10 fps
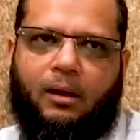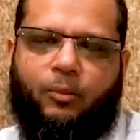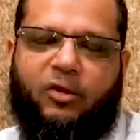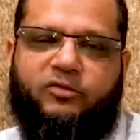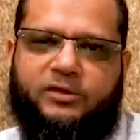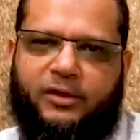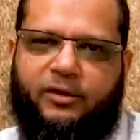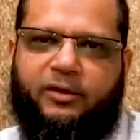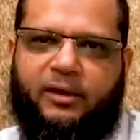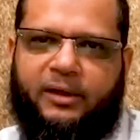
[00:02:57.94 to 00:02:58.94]
Professor
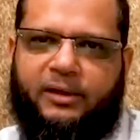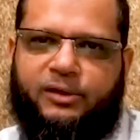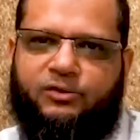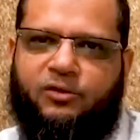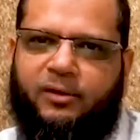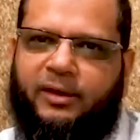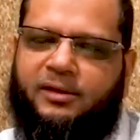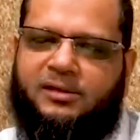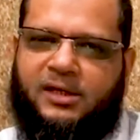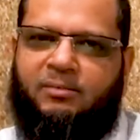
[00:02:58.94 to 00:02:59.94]
Ungerer is talking the
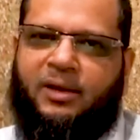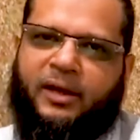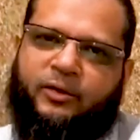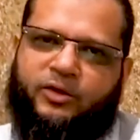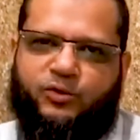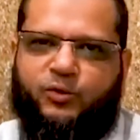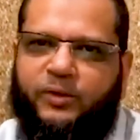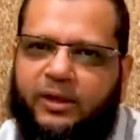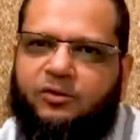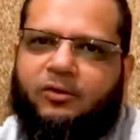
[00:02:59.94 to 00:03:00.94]
same language which we
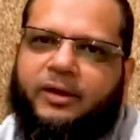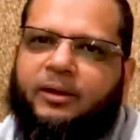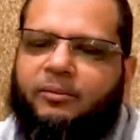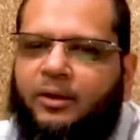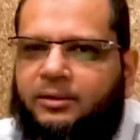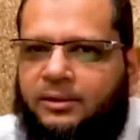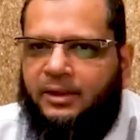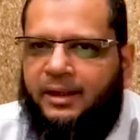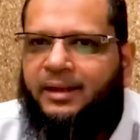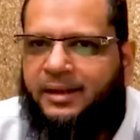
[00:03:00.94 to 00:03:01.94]
are talking about,
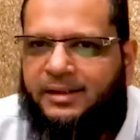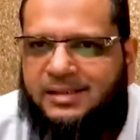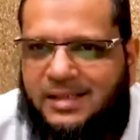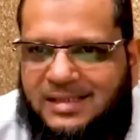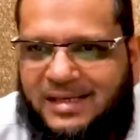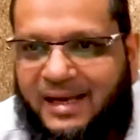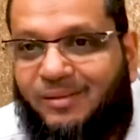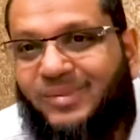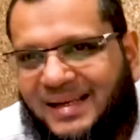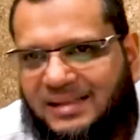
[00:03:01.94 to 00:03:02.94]
and that is
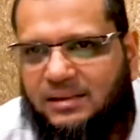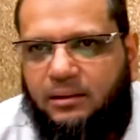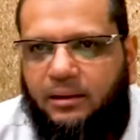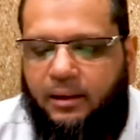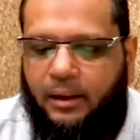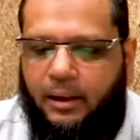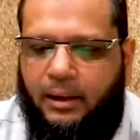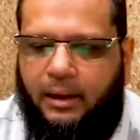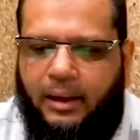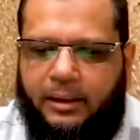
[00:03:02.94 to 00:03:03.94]
sustainability,
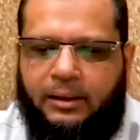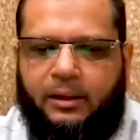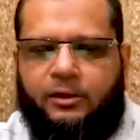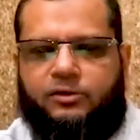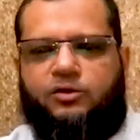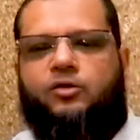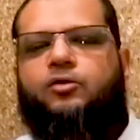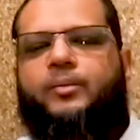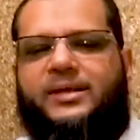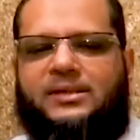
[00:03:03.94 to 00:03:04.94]
right? So
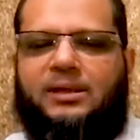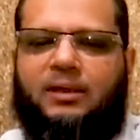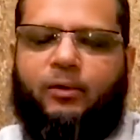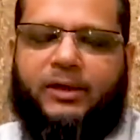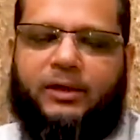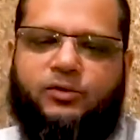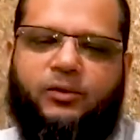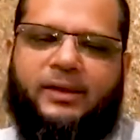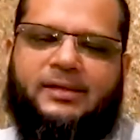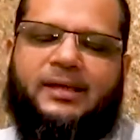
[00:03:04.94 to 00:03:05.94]
basically what he's
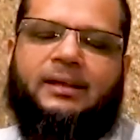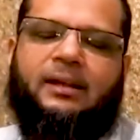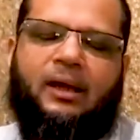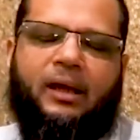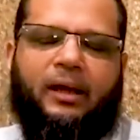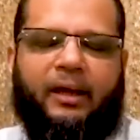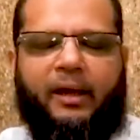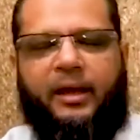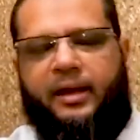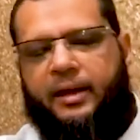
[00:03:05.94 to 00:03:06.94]
doing is that
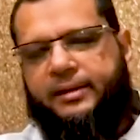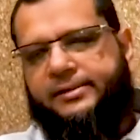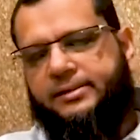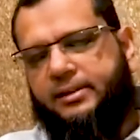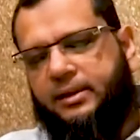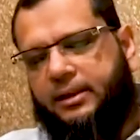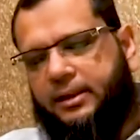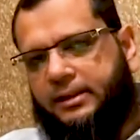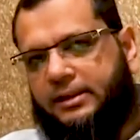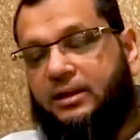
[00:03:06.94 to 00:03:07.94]
he has
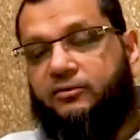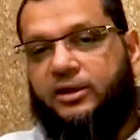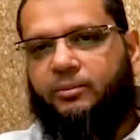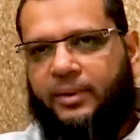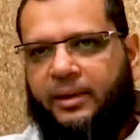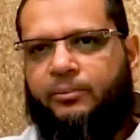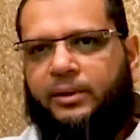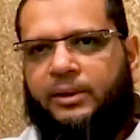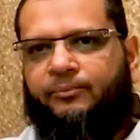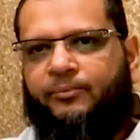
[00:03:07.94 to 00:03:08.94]
delivered a
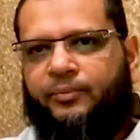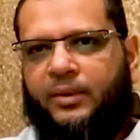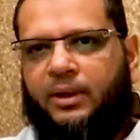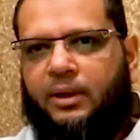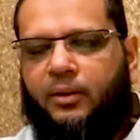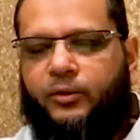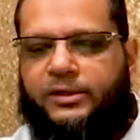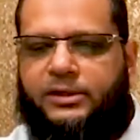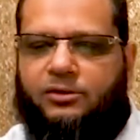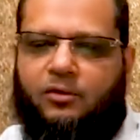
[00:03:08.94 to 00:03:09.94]
paper which
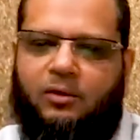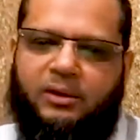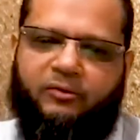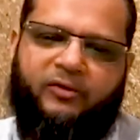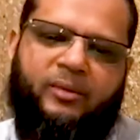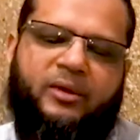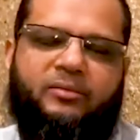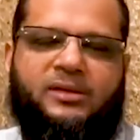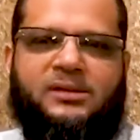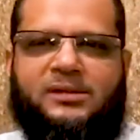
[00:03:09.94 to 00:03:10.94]
is called the Family
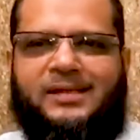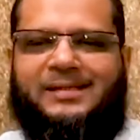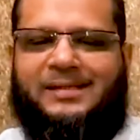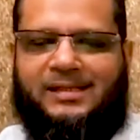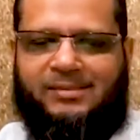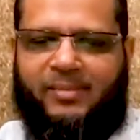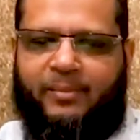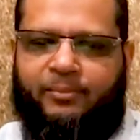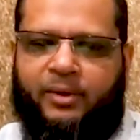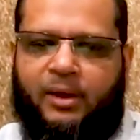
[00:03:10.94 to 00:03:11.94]
Business Success Map